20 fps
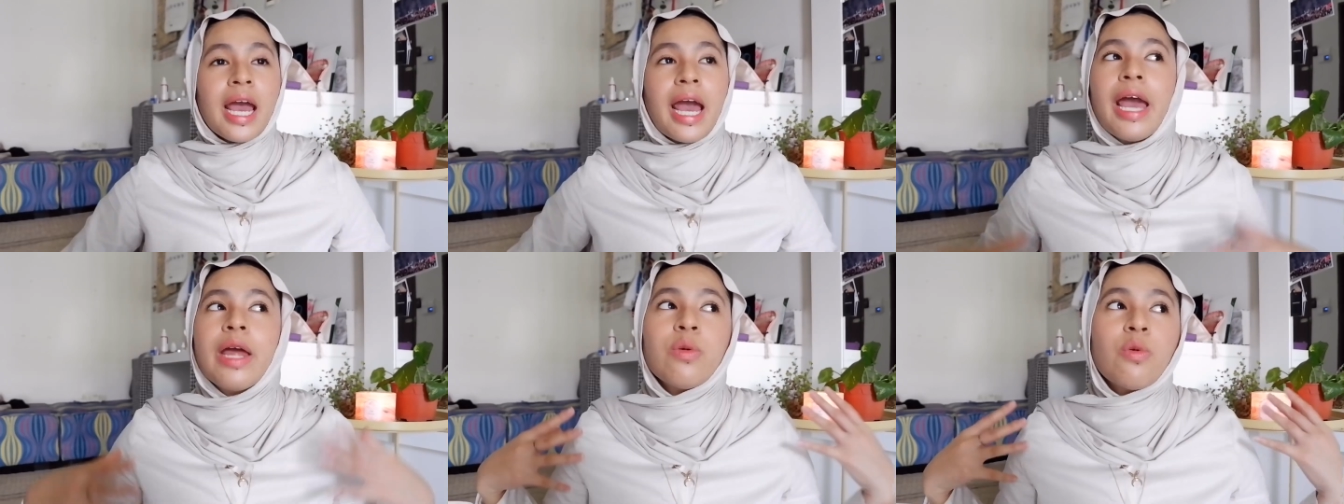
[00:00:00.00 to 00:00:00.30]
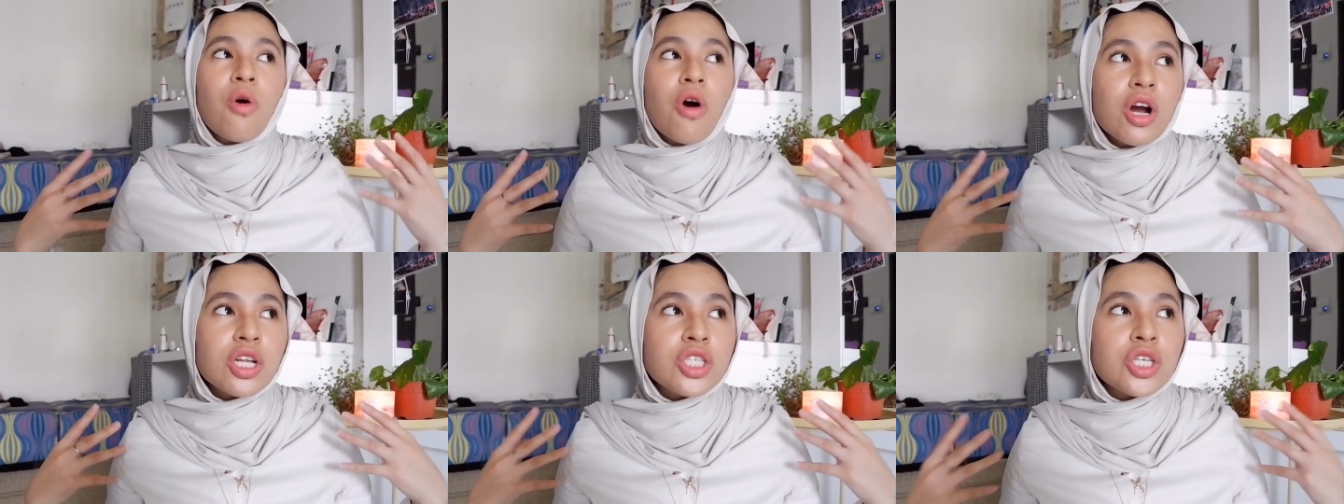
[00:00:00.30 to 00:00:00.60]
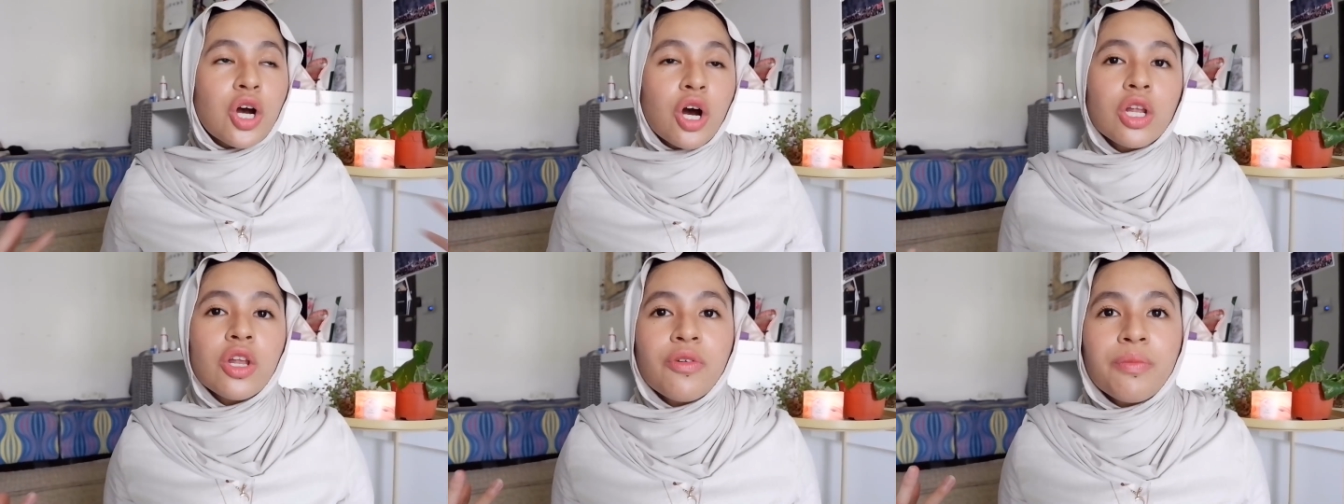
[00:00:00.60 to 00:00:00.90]
and watch
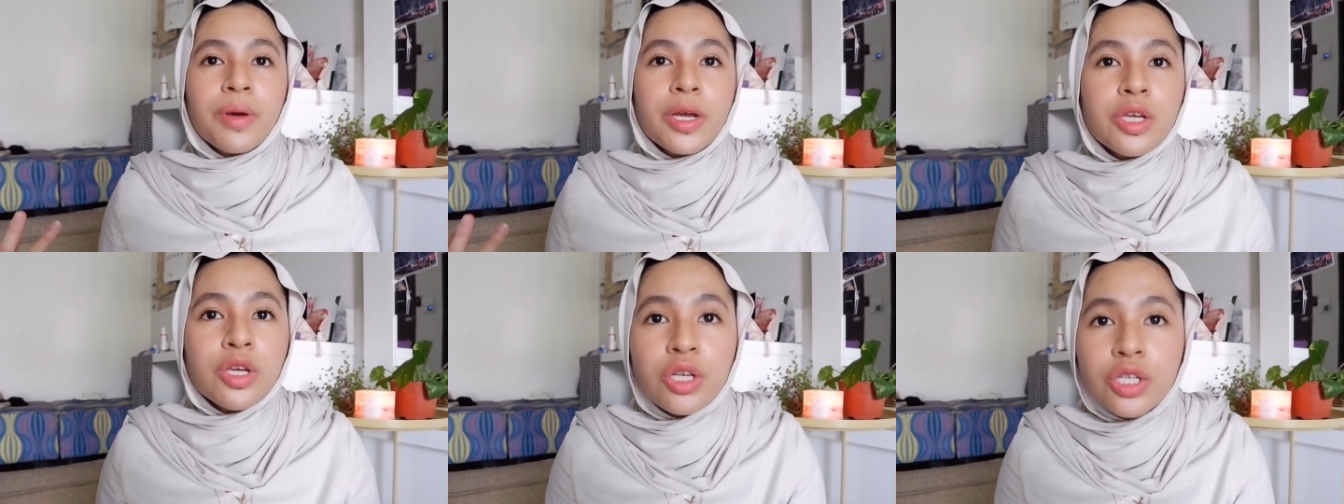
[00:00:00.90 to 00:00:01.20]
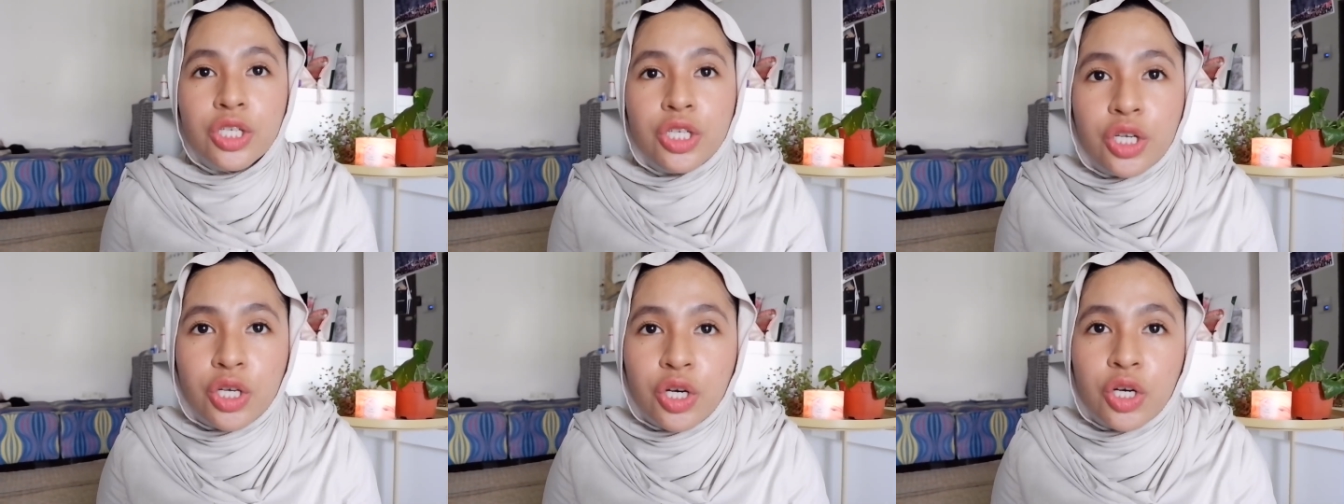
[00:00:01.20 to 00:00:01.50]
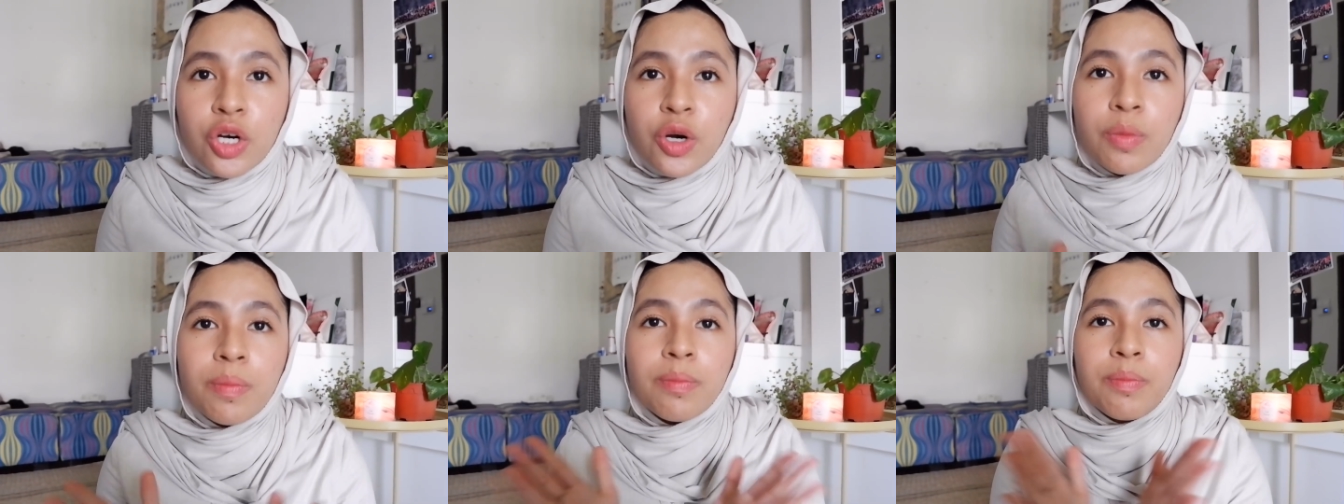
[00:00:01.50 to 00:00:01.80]
all of my
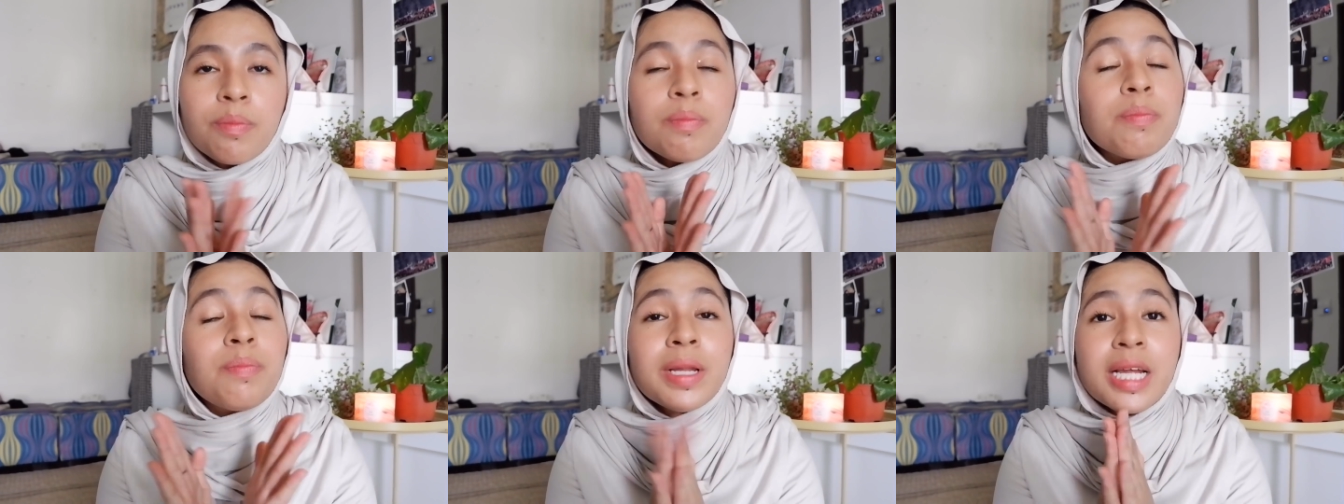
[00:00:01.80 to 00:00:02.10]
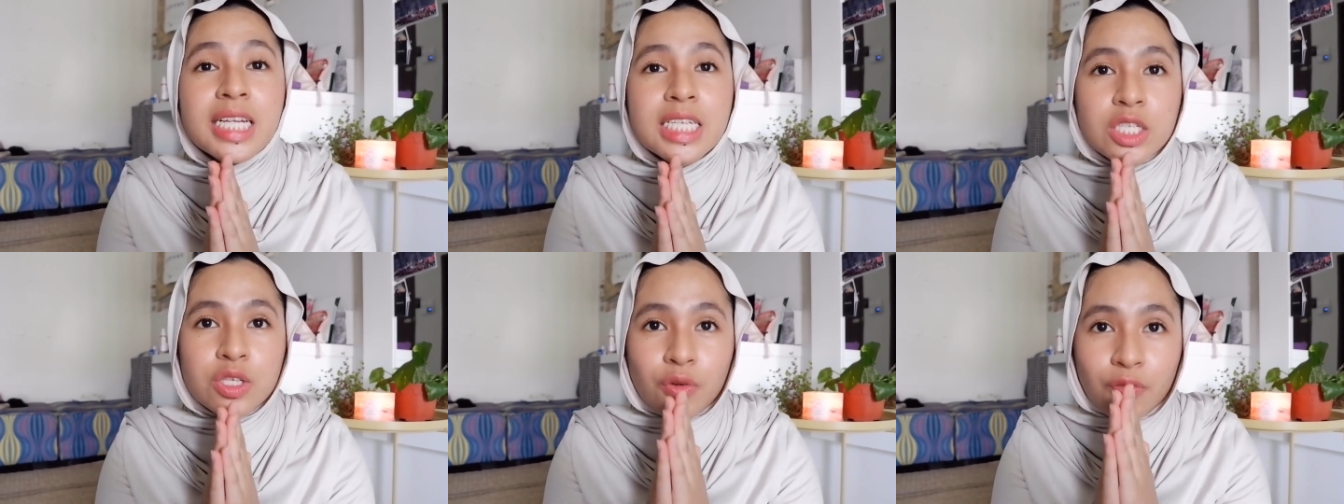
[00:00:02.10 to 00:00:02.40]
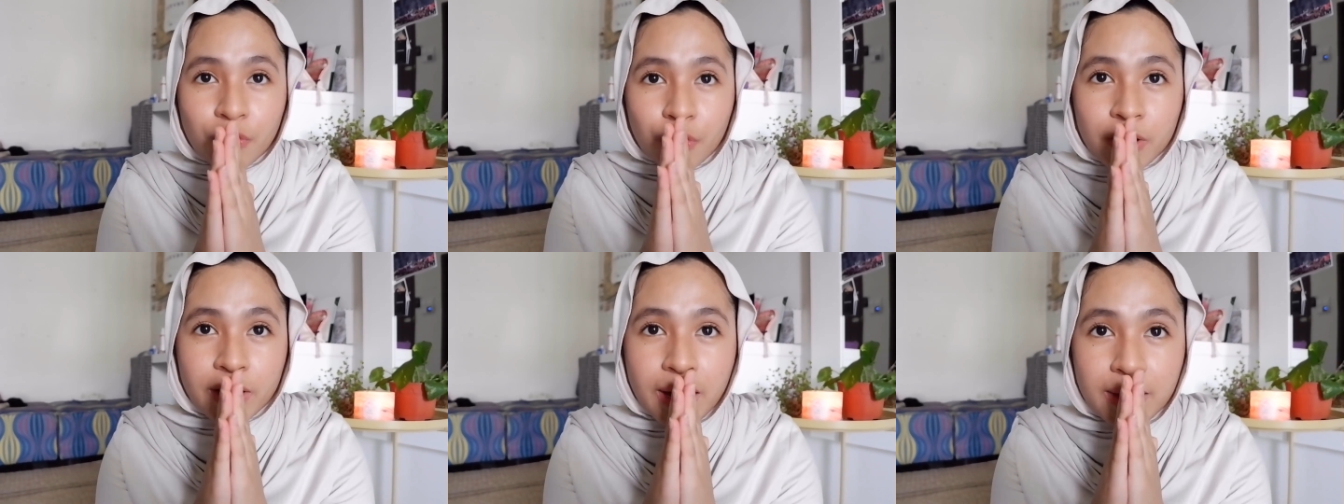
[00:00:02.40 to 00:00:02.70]
YouTube. Please don't
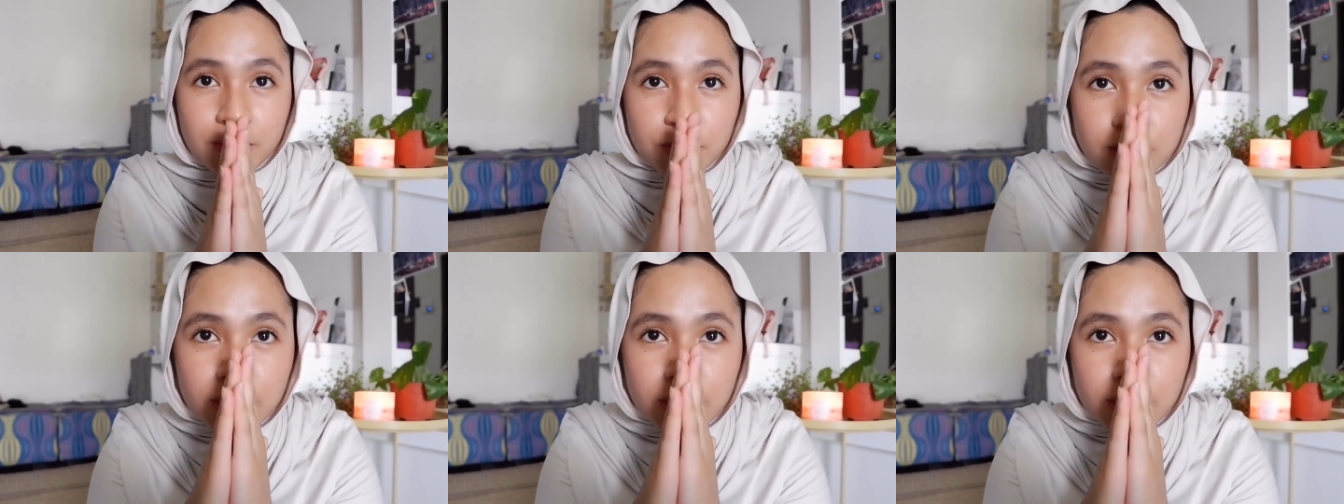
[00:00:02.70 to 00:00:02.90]
forget to